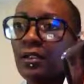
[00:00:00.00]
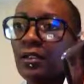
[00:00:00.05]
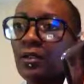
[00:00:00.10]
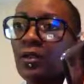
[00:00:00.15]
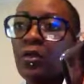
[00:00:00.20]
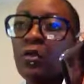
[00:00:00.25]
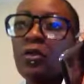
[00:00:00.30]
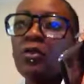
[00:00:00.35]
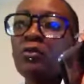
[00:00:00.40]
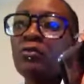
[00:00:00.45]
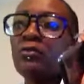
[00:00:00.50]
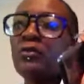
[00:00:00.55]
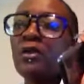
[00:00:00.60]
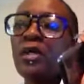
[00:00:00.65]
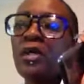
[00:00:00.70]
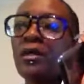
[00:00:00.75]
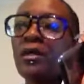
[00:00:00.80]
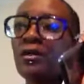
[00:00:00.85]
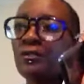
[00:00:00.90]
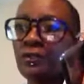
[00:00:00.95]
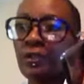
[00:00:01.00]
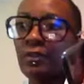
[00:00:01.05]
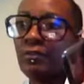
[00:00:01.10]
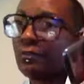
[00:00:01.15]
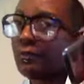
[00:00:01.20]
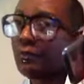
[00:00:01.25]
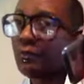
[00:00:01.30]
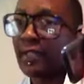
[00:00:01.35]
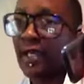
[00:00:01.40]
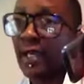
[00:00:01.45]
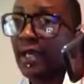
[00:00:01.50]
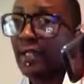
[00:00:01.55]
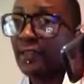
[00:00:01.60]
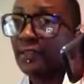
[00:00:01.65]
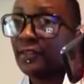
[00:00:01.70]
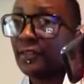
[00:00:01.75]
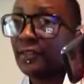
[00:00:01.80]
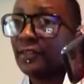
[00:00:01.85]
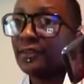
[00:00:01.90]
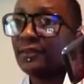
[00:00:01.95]
Oh, who? No, don't do that.
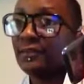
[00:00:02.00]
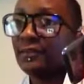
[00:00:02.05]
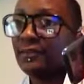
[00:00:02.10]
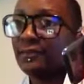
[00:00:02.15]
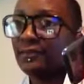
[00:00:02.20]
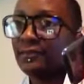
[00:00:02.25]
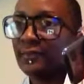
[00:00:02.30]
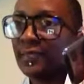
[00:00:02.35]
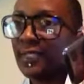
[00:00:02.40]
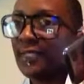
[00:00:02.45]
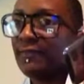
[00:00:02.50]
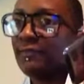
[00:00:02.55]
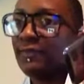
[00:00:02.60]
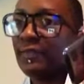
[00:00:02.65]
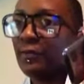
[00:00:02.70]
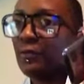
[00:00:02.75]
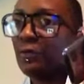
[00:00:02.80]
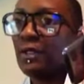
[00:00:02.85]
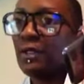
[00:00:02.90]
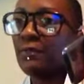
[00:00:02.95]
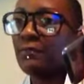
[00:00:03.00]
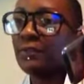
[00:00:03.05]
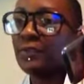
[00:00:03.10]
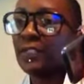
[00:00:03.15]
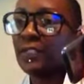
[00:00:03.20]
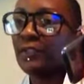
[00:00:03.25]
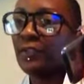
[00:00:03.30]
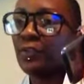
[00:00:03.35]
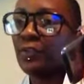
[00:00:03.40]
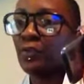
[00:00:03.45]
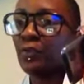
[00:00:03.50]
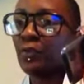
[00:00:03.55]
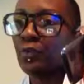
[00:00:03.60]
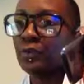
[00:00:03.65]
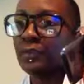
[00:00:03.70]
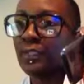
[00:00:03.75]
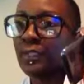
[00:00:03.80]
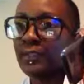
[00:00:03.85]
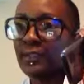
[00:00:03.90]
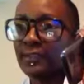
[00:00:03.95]
Just give it. Whoever's at the door,
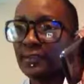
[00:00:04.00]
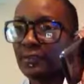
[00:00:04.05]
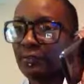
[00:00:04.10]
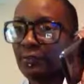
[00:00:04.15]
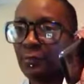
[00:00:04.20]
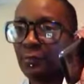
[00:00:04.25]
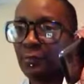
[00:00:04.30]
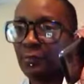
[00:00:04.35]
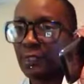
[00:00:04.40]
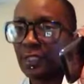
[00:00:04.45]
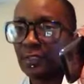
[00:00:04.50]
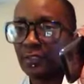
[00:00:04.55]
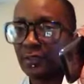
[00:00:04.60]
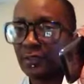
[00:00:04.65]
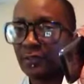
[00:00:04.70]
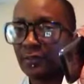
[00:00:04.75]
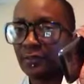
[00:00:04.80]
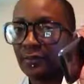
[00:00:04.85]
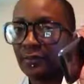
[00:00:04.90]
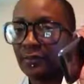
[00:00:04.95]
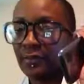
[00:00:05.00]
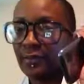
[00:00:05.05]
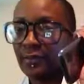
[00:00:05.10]
say, this is for Precious.